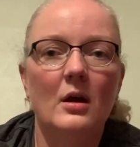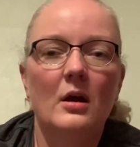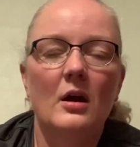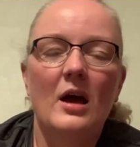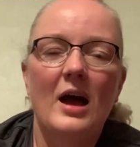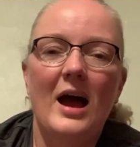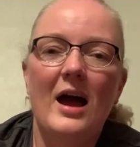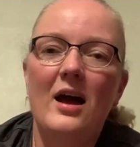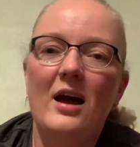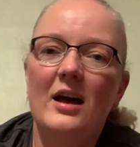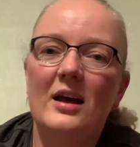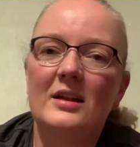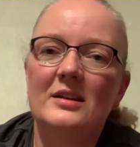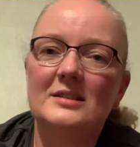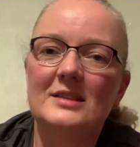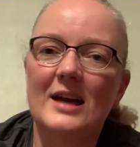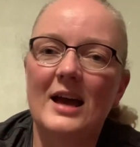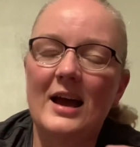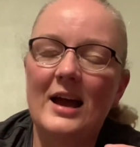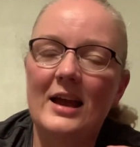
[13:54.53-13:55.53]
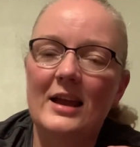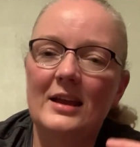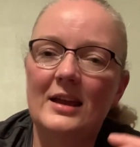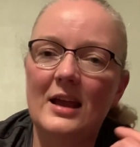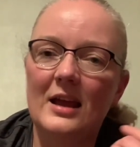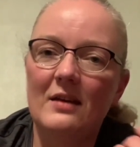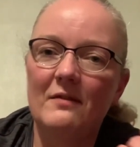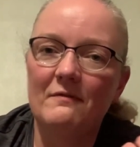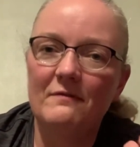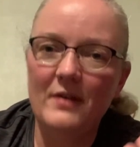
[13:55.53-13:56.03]
And I
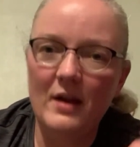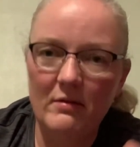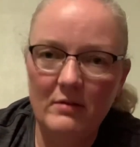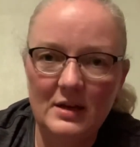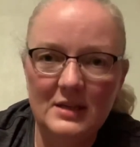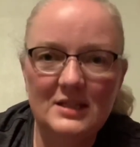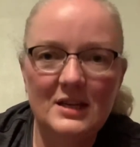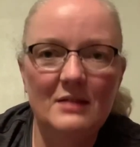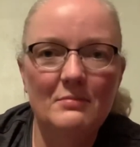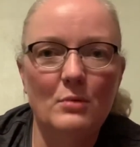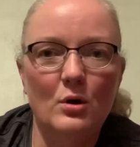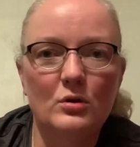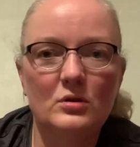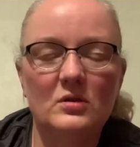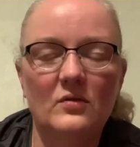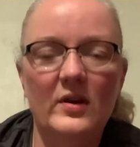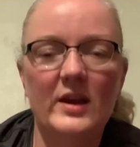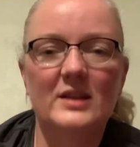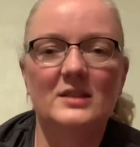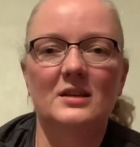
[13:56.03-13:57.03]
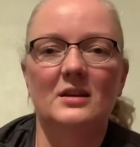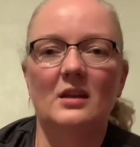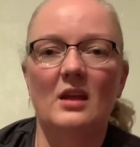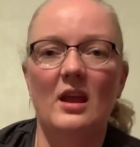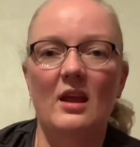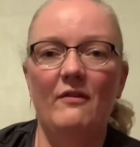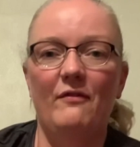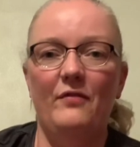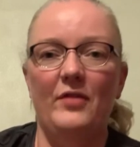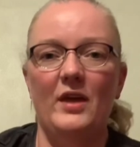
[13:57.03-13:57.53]
get very demotivated
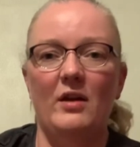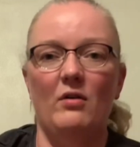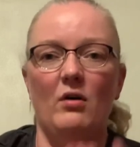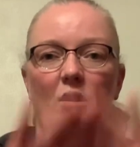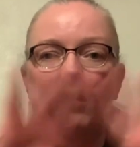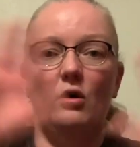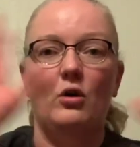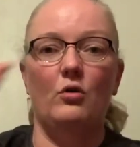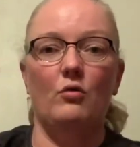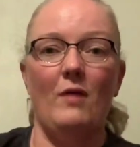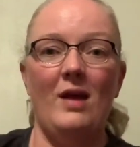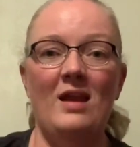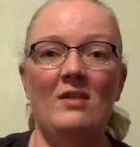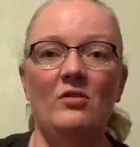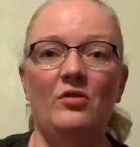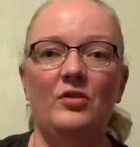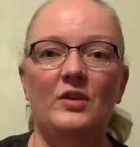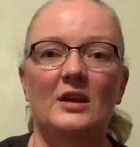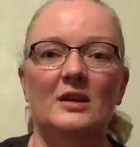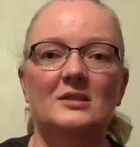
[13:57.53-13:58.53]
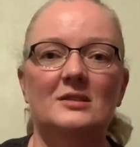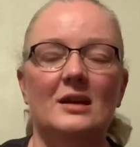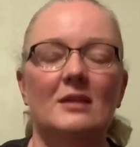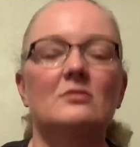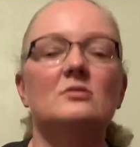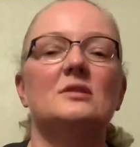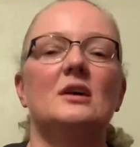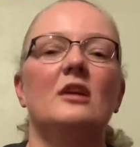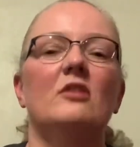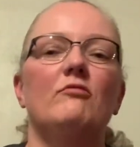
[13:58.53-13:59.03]
if there are grand things
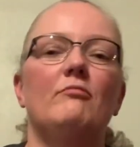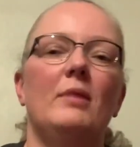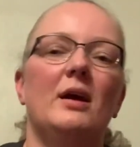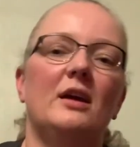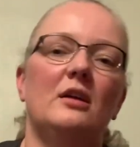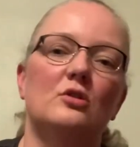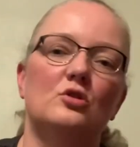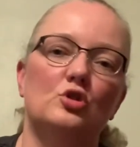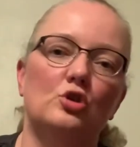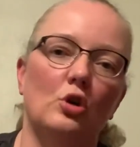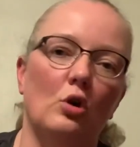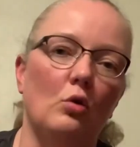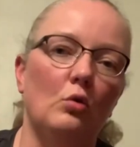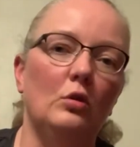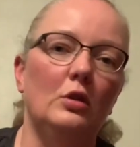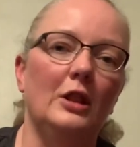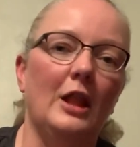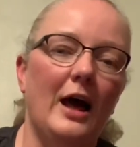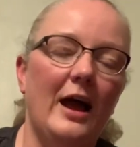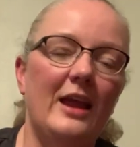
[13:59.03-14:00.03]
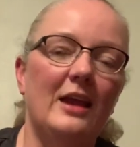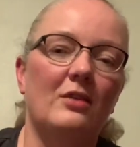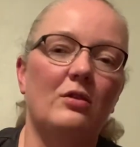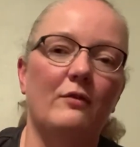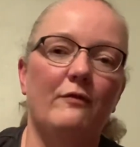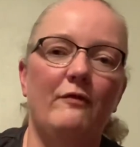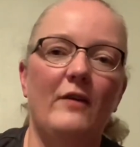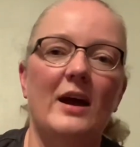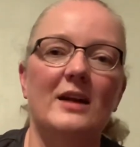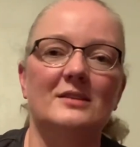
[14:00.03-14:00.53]
outside of my control, like the
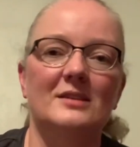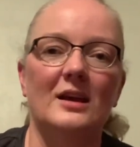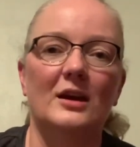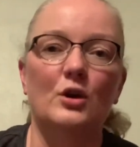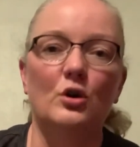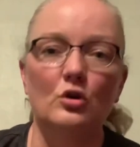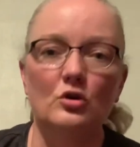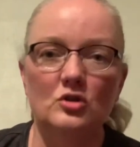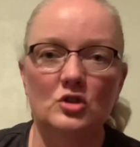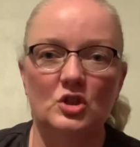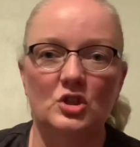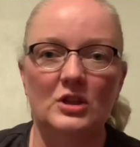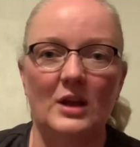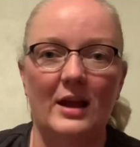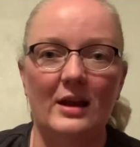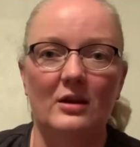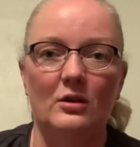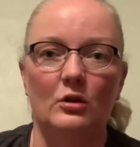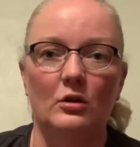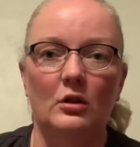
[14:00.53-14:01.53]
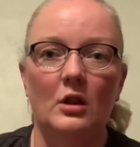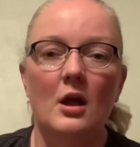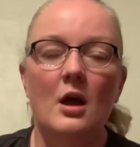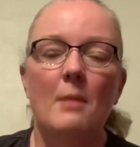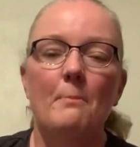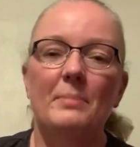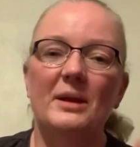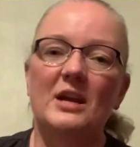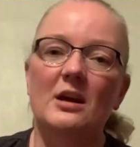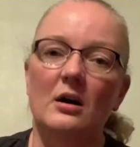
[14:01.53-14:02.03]
fact I couldn't cycle
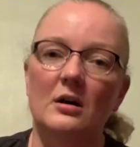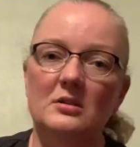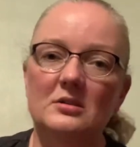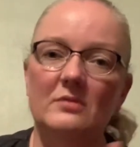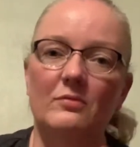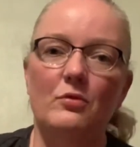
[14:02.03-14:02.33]
because of the